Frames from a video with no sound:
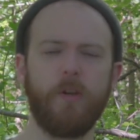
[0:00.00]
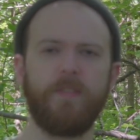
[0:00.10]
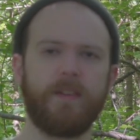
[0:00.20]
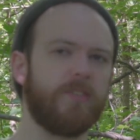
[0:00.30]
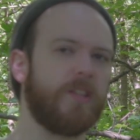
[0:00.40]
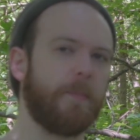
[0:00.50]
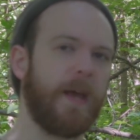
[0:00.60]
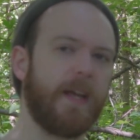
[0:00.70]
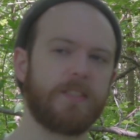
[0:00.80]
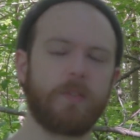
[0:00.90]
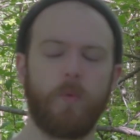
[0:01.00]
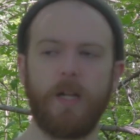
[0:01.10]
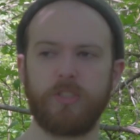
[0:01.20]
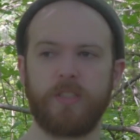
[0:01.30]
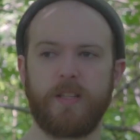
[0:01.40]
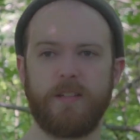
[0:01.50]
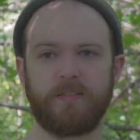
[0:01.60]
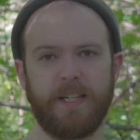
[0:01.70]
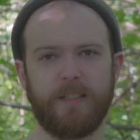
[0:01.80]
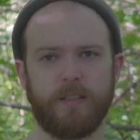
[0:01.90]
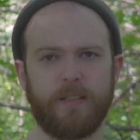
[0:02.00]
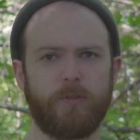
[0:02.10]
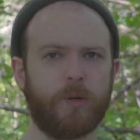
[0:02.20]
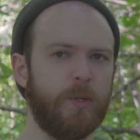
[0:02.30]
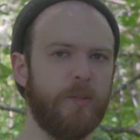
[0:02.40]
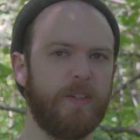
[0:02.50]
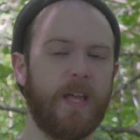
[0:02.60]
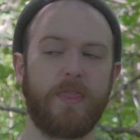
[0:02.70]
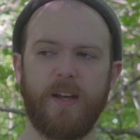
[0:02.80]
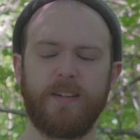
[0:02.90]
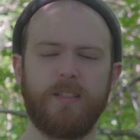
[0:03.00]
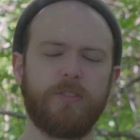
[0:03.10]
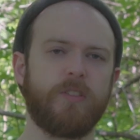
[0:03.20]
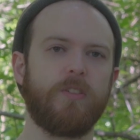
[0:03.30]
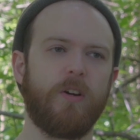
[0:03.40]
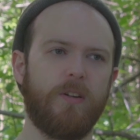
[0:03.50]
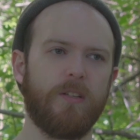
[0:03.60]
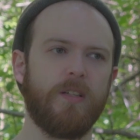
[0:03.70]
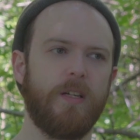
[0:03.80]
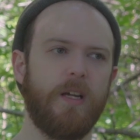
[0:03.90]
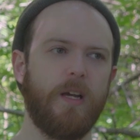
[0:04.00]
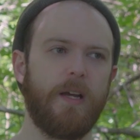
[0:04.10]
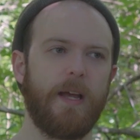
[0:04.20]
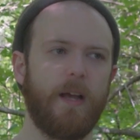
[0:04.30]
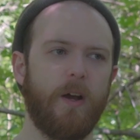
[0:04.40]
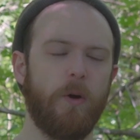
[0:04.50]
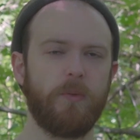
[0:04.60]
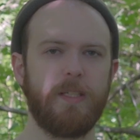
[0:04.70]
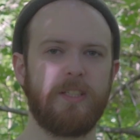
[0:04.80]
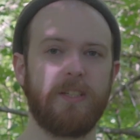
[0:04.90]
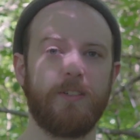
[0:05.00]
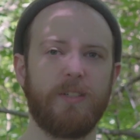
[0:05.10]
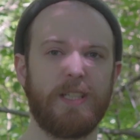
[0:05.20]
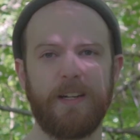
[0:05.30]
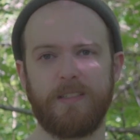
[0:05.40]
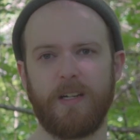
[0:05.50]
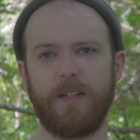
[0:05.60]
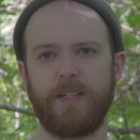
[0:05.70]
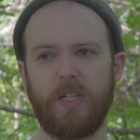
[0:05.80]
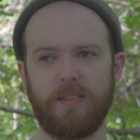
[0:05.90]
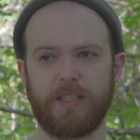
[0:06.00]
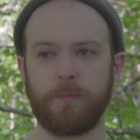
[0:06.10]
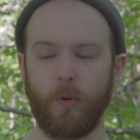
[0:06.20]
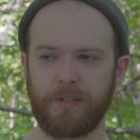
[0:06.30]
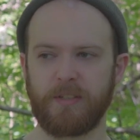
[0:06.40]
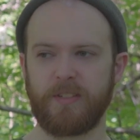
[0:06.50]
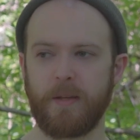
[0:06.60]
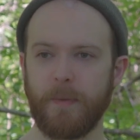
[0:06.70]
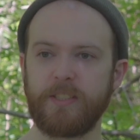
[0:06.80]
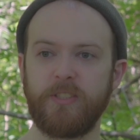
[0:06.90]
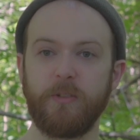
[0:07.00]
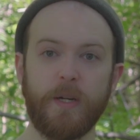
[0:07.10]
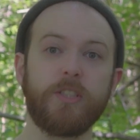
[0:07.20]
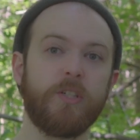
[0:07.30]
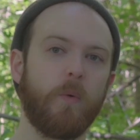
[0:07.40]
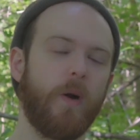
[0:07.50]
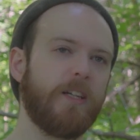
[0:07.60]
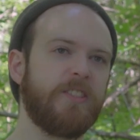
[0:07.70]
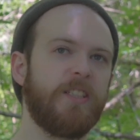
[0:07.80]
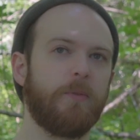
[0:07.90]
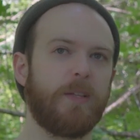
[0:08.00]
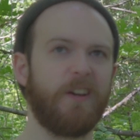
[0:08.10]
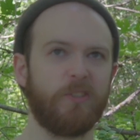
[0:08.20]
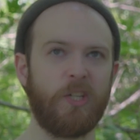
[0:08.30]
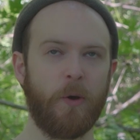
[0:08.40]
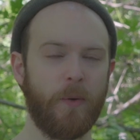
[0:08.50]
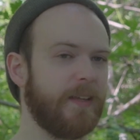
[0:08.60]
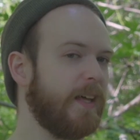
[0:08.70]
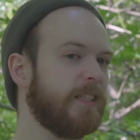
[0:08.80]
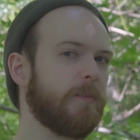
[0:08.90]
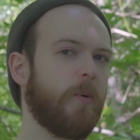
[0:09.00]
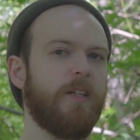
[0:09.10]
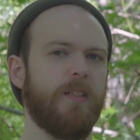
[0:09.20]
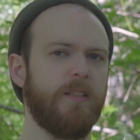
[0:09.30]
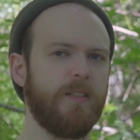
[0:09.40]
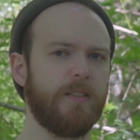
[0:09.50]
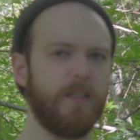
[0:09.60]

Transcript: you have ever in the past watched the trailer for a movie and thought it looked dull, only to later on hear a spoiler that makes you wish you watched it without knowing that spoiler,